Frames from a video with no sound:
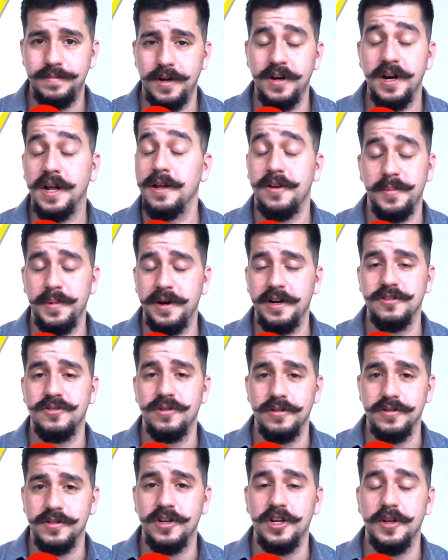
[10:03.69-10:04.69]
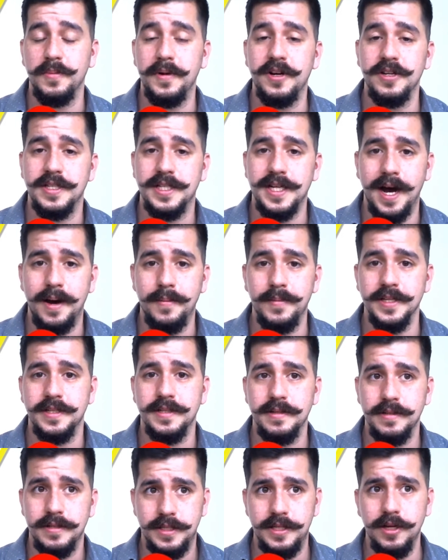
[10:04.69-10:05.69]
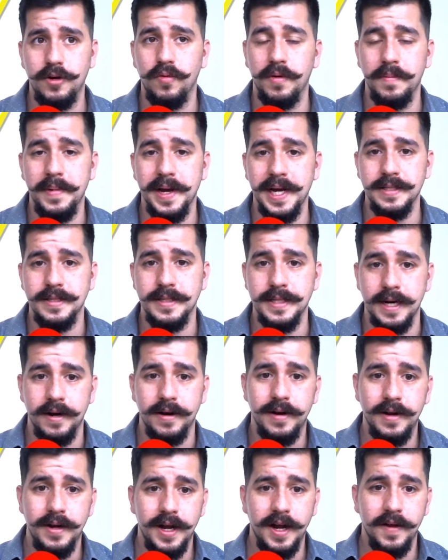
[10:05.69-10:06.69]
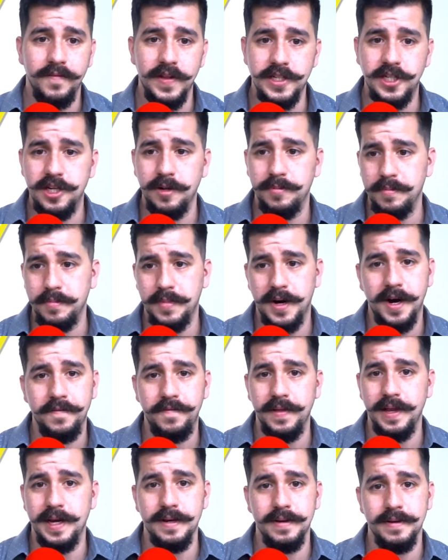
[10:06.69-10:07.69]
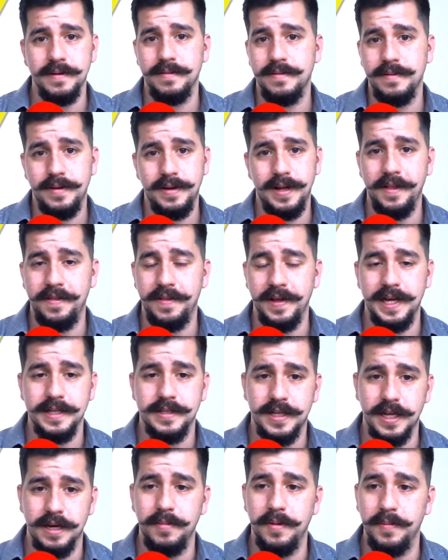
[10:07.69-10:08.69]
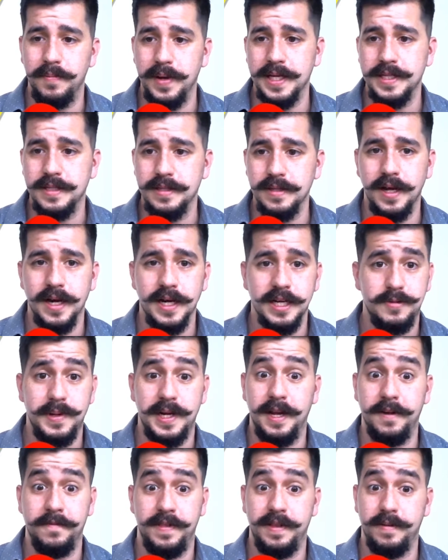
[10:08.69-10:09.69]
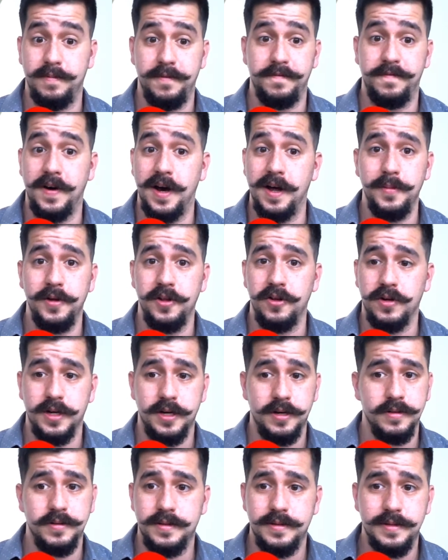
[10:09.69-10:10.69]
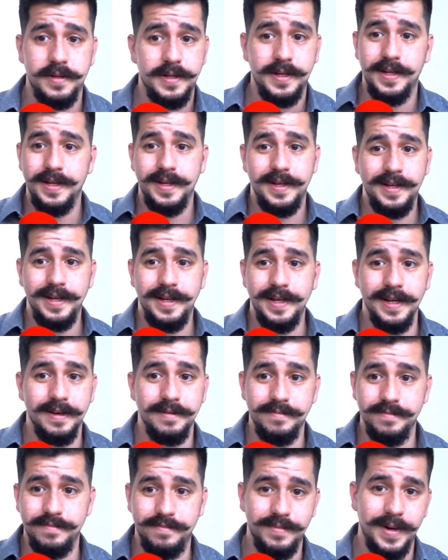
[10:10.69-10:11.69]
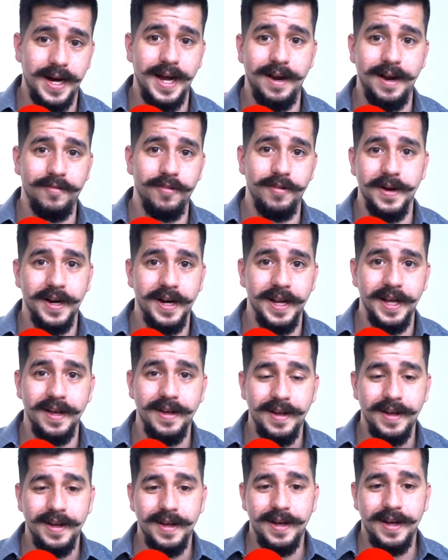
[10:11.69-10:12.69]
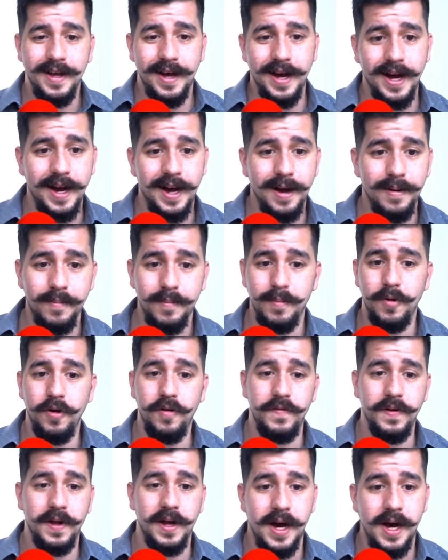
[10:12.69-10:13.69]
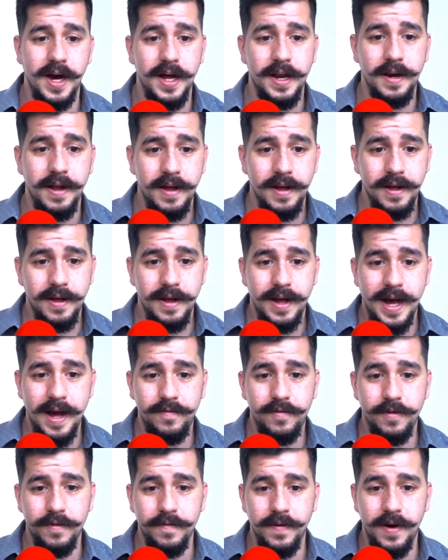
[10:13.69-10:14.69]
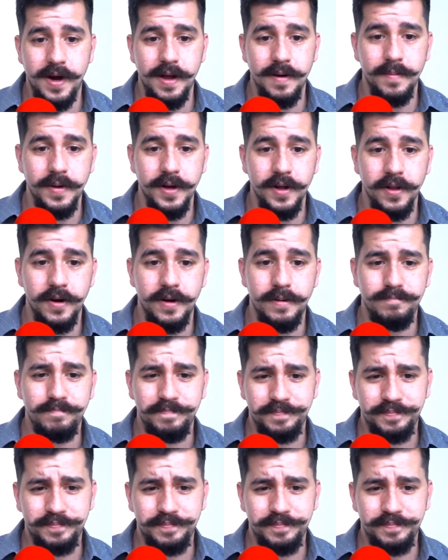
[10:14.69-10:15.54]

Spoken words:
not Demarius Randall, sorry, Demarius Thomas still remains there. If they ship him off, then I think it's going to be best of luck. If Von Miller goes, bye everybody. Moving on after Von Miller,